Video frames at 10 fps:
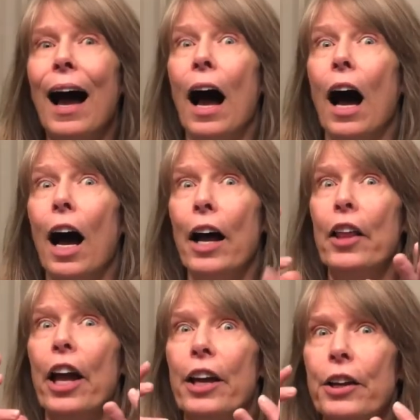I
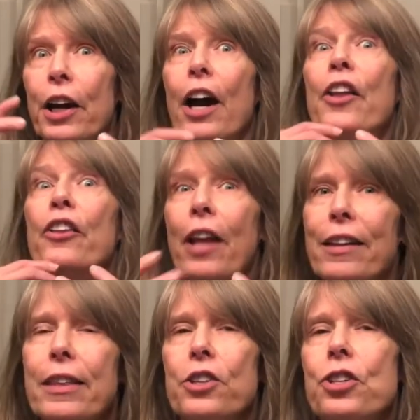like
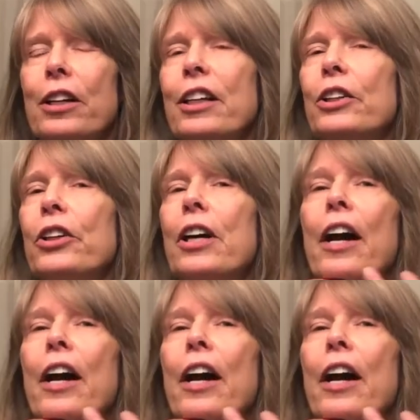that chunky look.